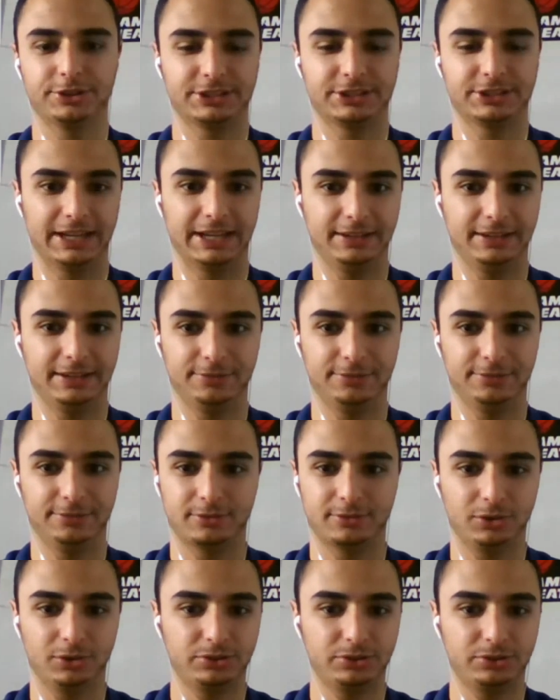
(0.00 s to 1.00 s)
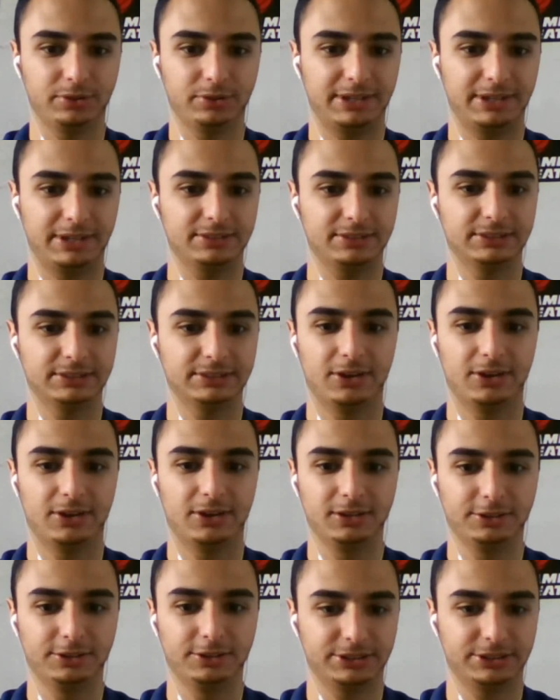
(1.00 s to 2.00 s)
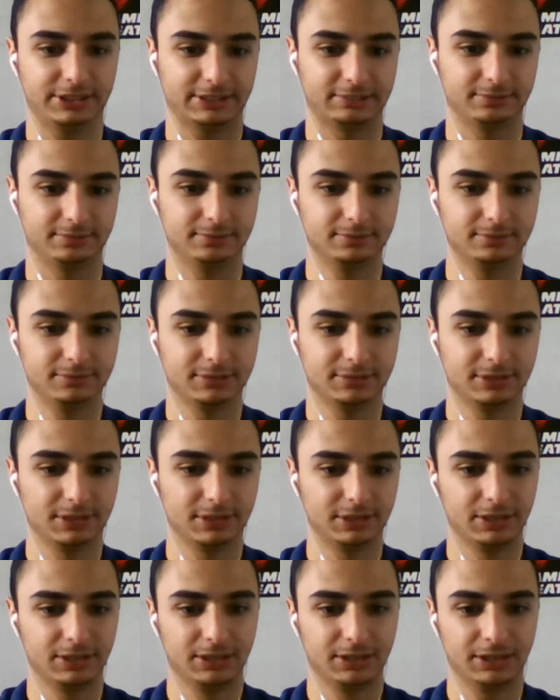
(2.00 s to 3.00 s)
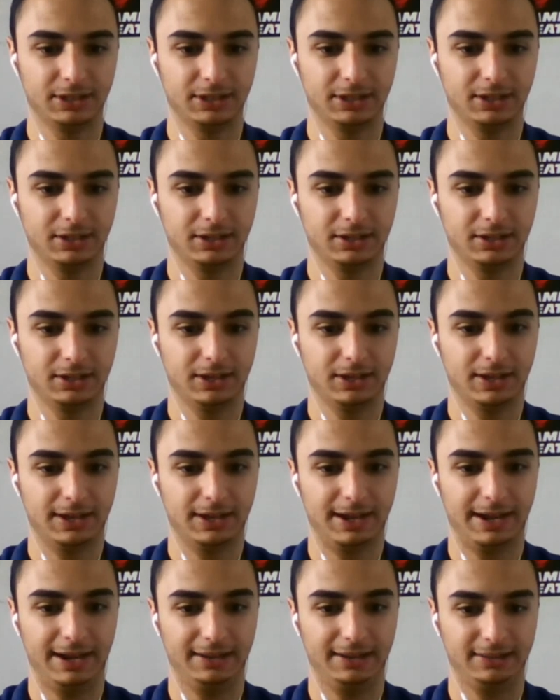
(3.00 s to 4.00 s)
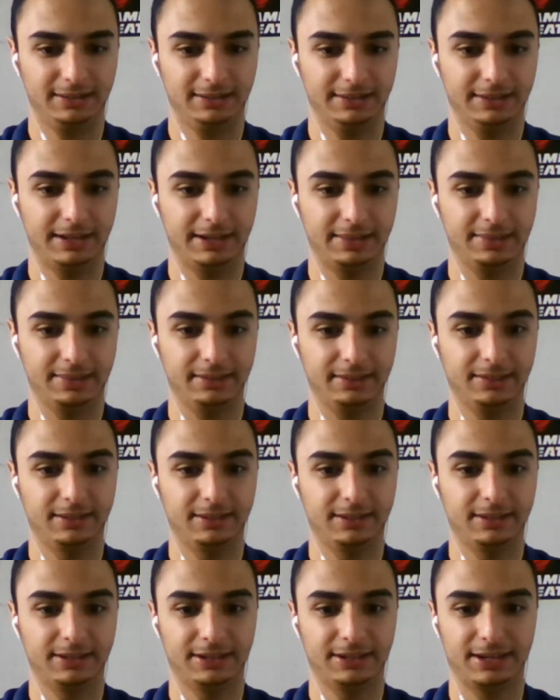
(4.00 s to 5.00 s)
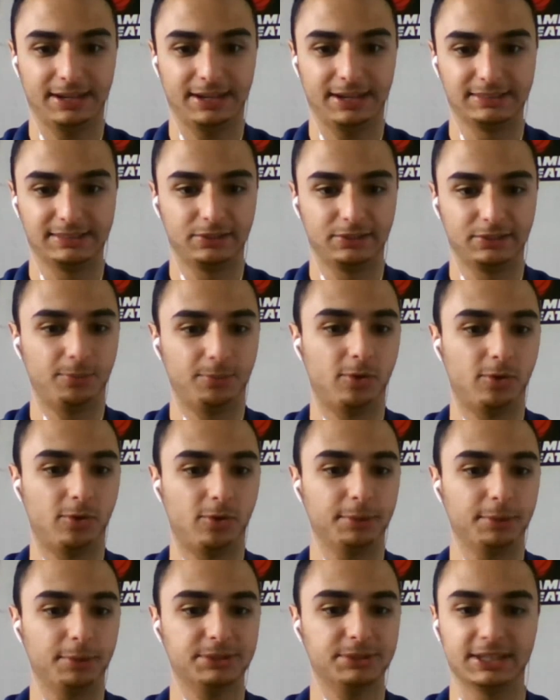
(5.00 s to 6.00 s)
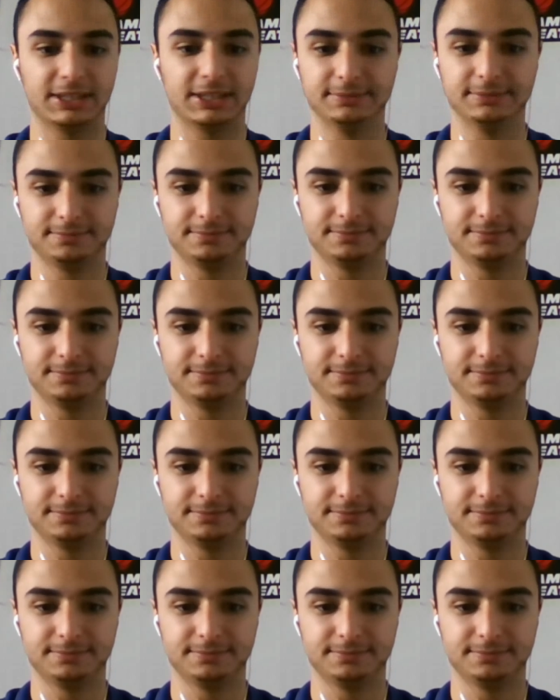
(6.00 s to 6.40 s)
Save close to $1,000. And Allen, I think, has a little more upside.